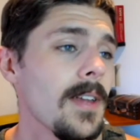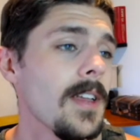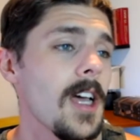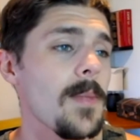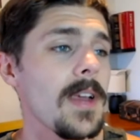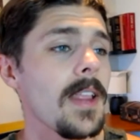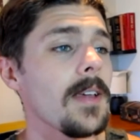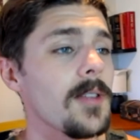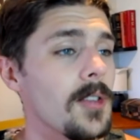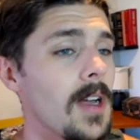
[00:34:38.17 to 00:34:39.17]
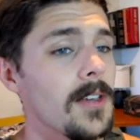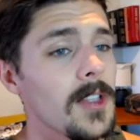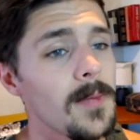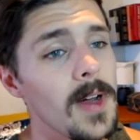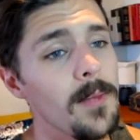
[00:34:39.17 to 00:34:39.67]
Emilio stocks
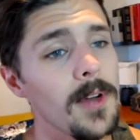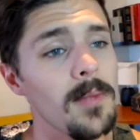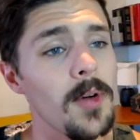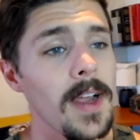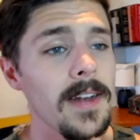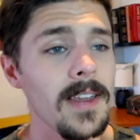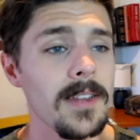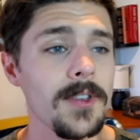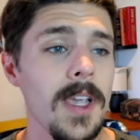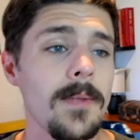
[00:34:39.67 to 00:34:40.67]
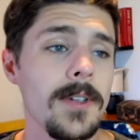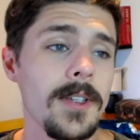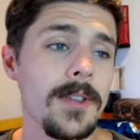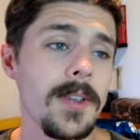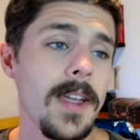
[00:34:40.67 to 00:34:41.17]
them up with brandy and
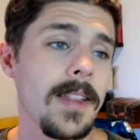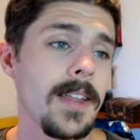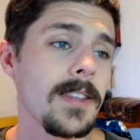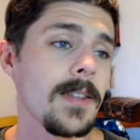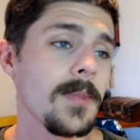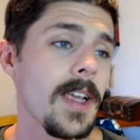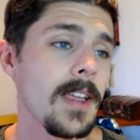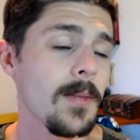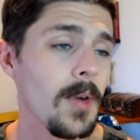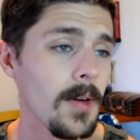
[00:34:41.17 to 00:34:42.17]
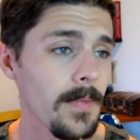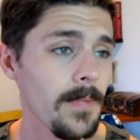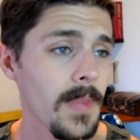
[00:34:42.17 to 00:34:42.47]
sandwiches and lets them take the boat.